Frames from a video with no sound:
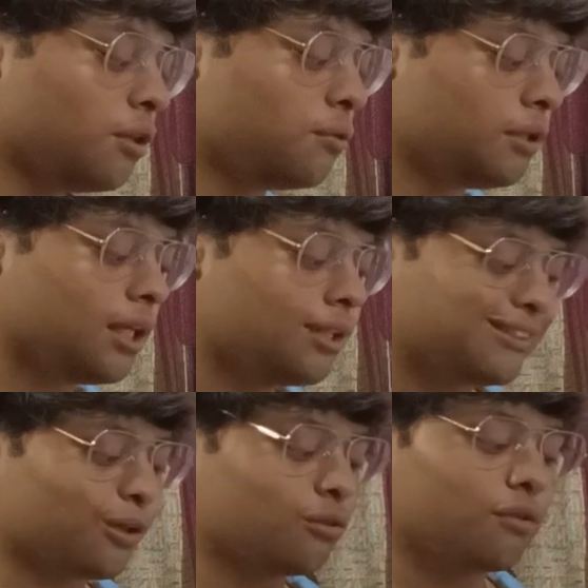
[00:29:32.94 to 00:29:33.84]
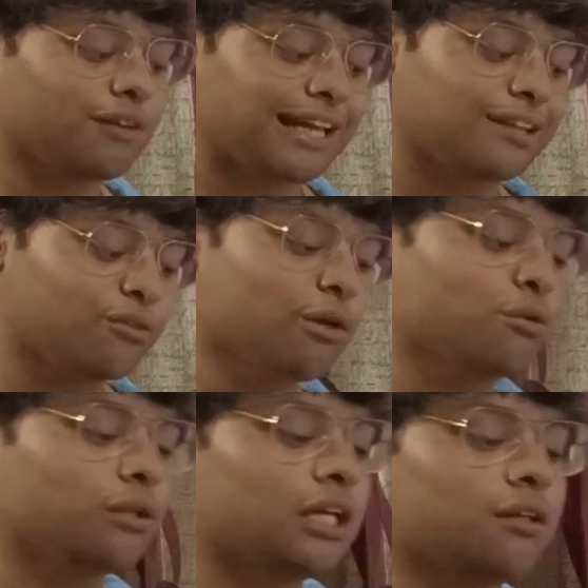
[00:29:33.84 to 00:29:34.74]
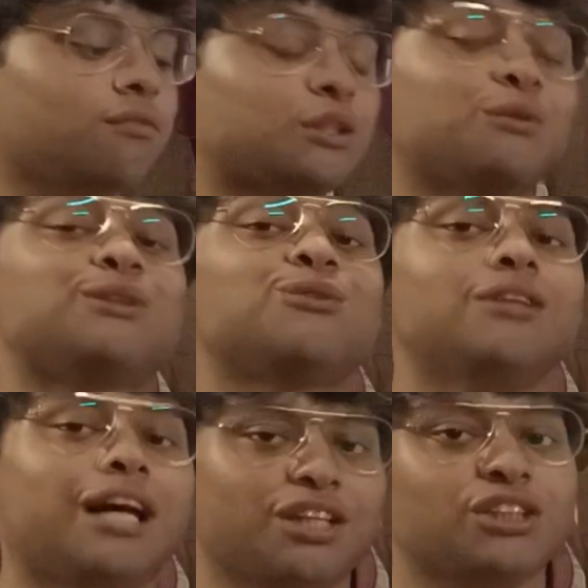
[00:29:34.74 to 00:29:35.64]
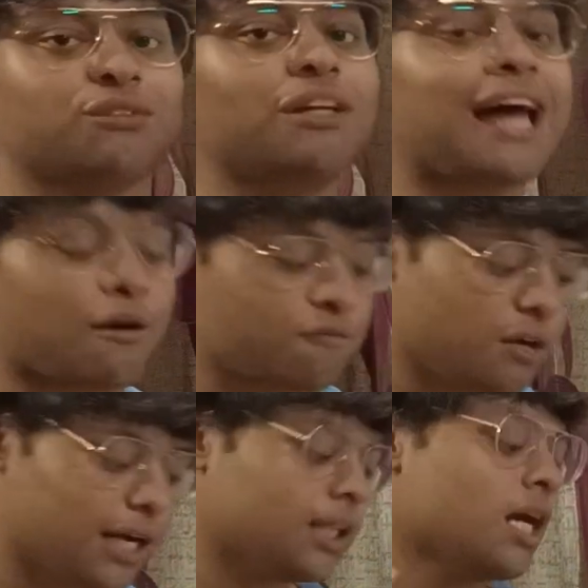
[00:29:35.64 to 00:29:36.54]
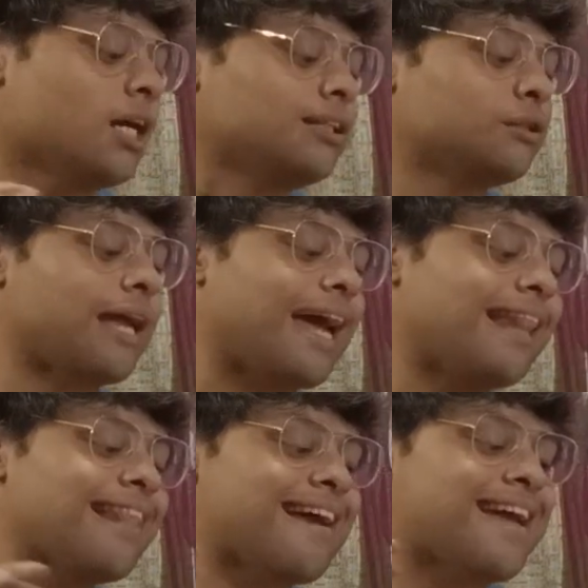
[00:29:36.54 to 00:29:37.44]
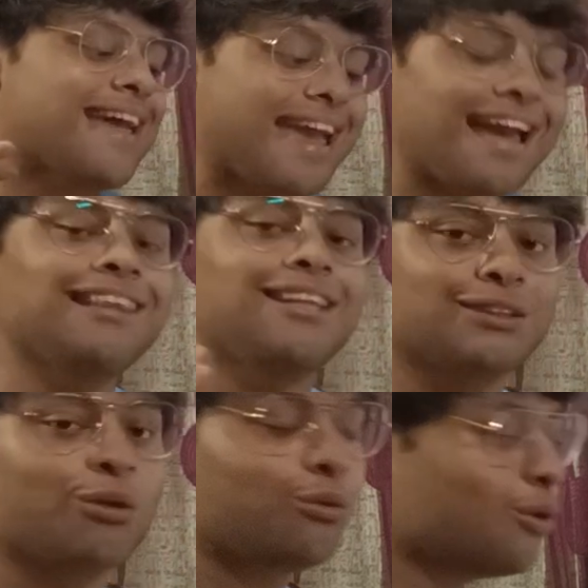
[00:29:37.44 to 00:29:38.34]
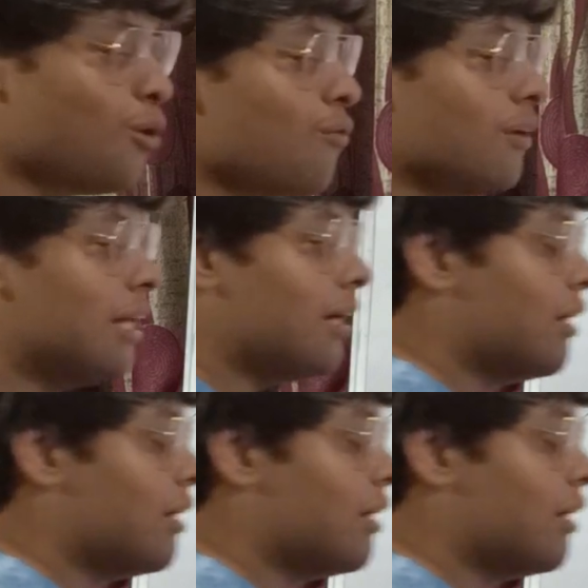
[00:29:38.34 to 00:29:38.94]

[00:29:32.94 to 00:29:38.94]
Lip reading: et nourrir. Descendre with être, nourrir, which means to nourish with avoir. So L est descendu with